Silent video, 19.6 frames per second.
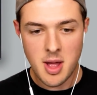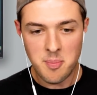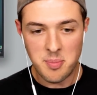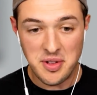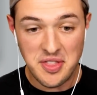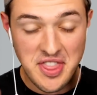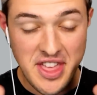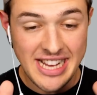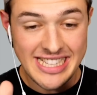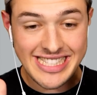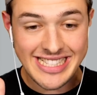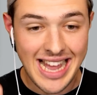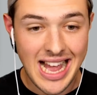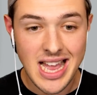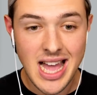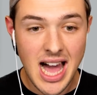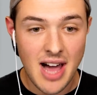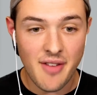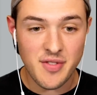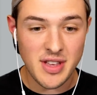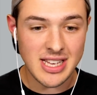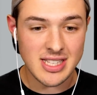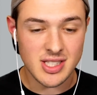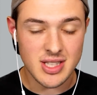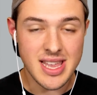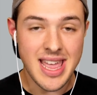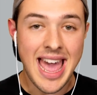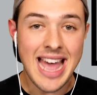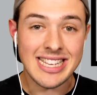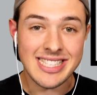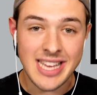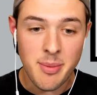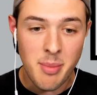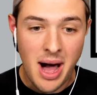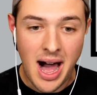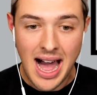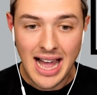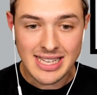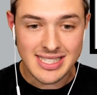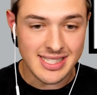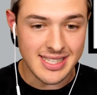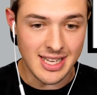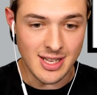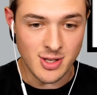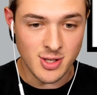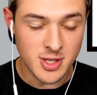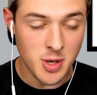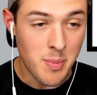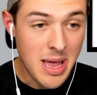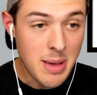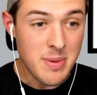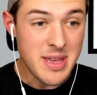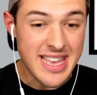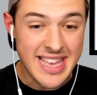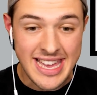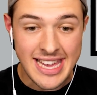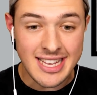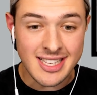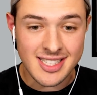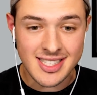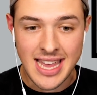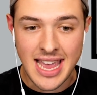But this guy obviously has him hostage. So maybe he's